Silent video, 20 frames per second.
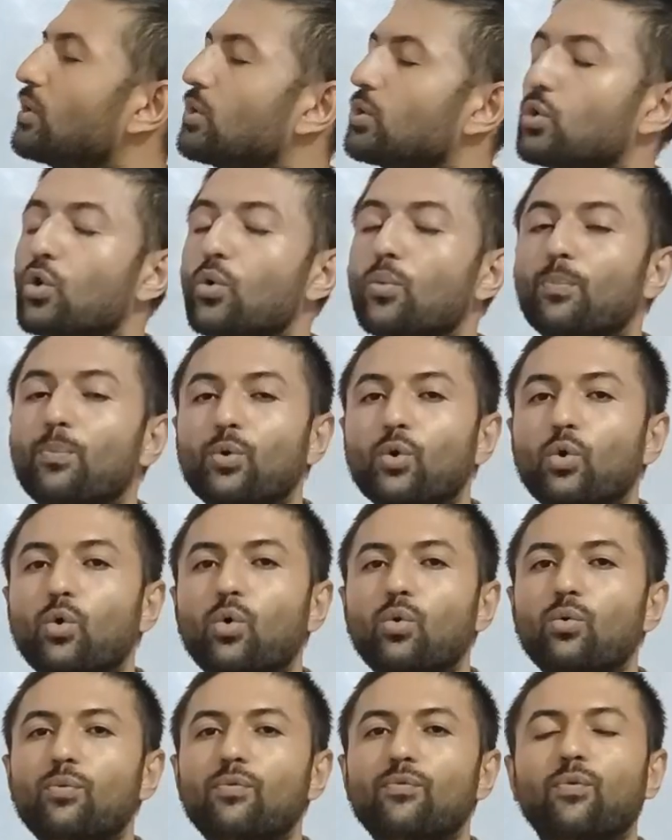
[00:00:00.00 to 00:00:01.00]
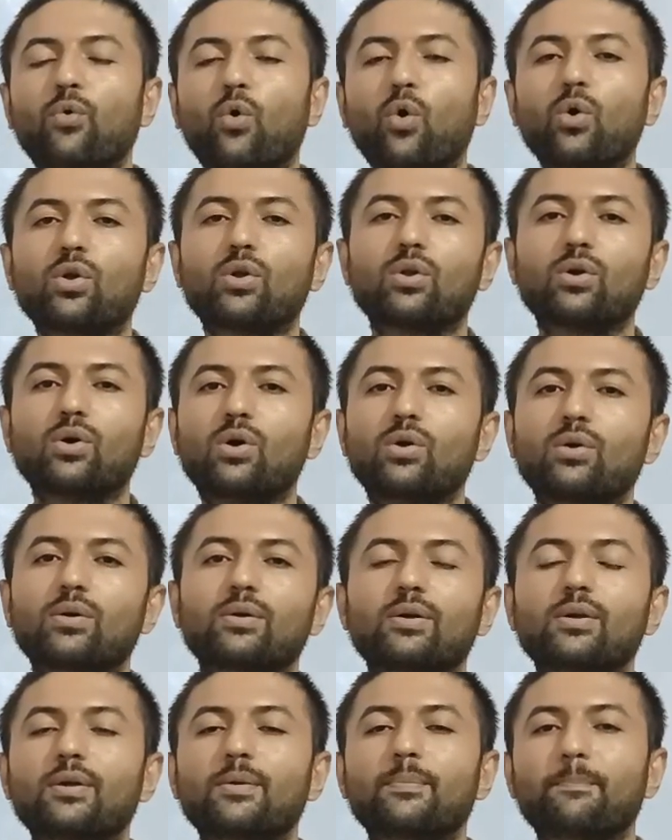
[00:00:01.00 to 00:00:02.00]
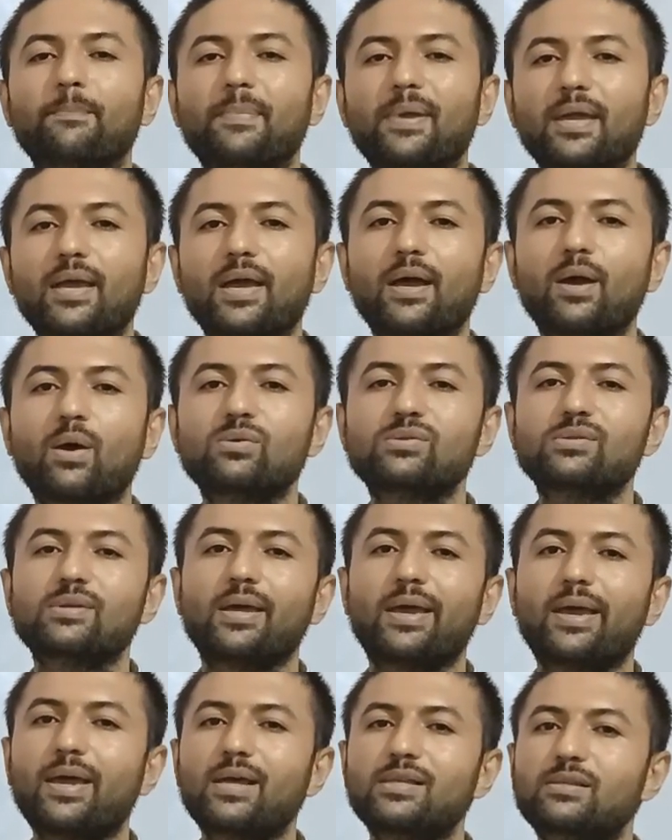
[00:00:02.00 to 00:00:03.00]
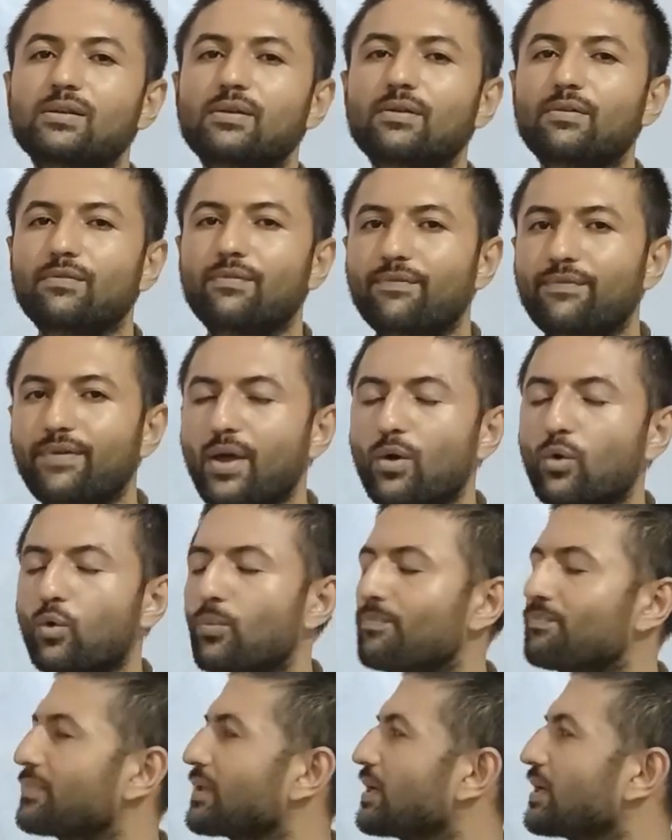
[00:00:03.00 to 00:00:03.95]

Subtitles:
to prove photon behaves as wave.